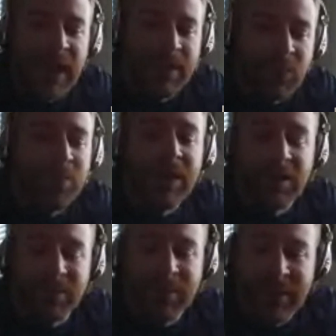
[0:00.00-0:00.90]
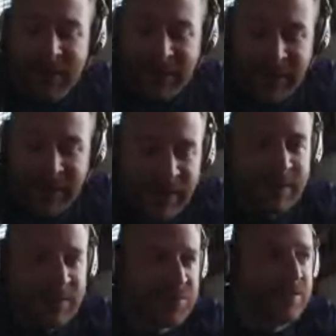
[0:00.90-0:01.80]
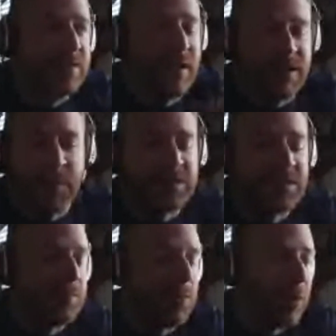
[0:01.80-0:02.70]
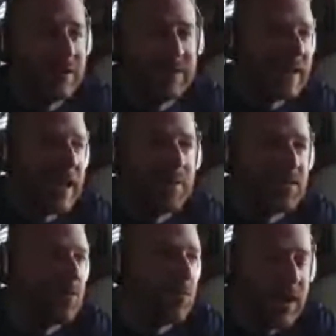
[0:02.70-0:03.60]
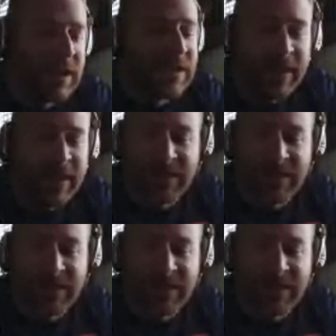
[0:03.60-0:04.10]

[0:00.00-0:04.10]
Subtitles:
helps that momentum. Not as much as points and games and winning.